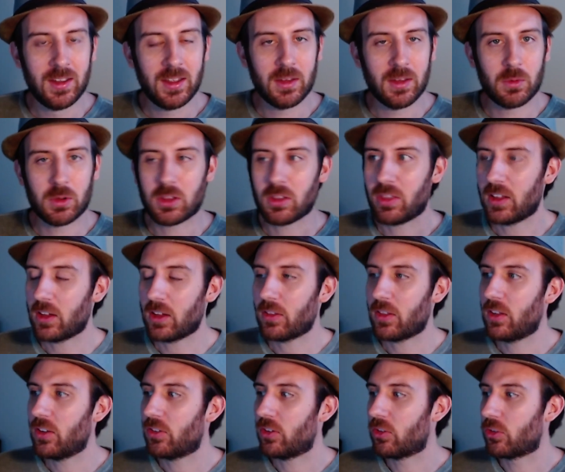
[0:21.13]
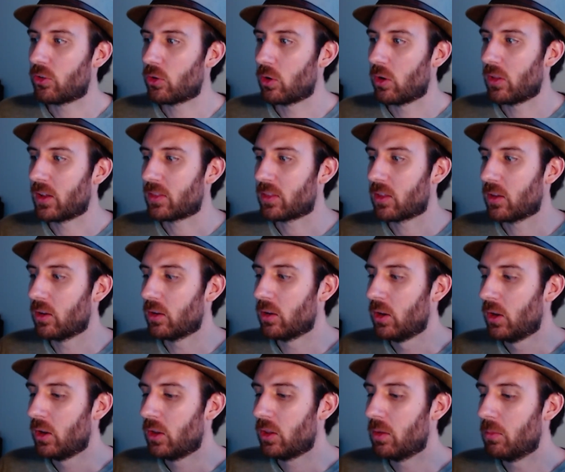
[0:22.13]
And we could think of this as sort of like the
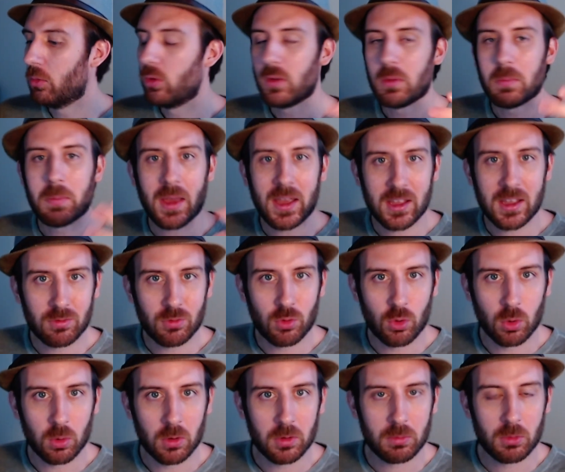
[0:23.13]
movie Pay It Forward.